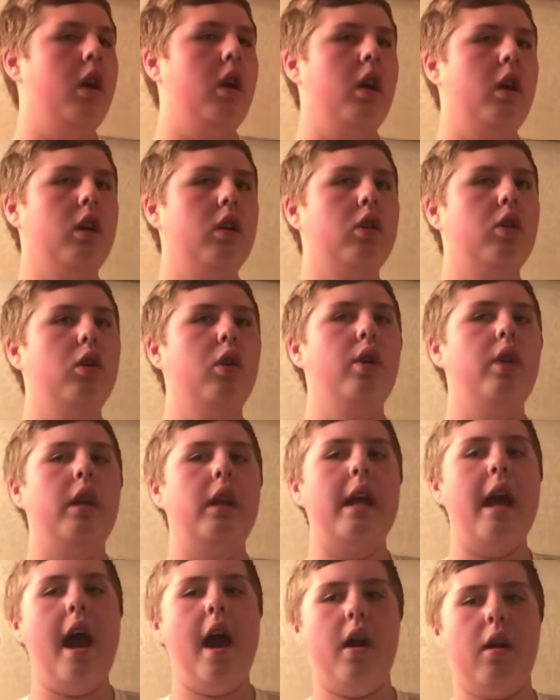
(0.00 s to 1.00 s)

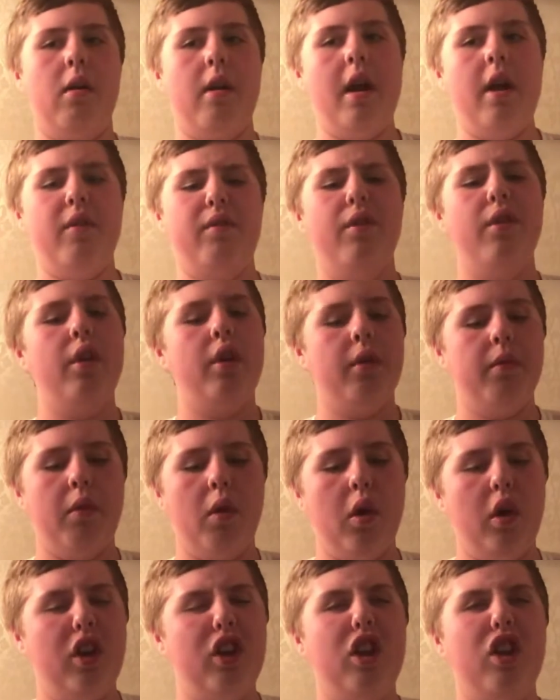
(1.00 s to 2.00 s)
including that ground for
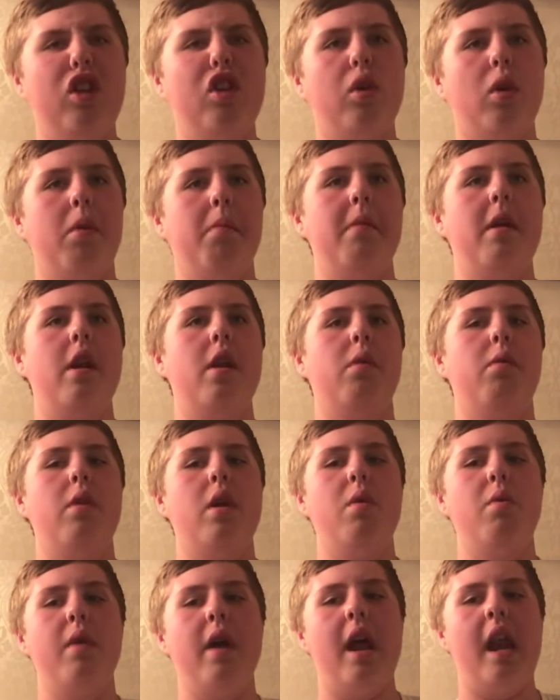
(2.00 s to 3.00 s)
divorce assortment if
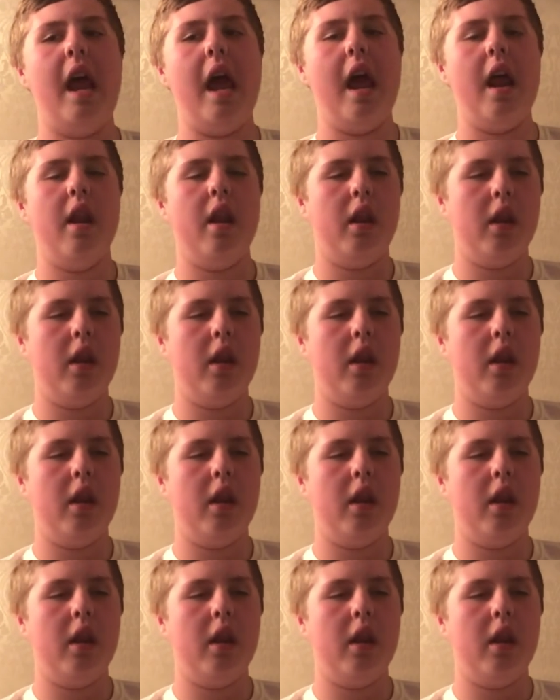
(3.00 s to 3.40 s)
we win it.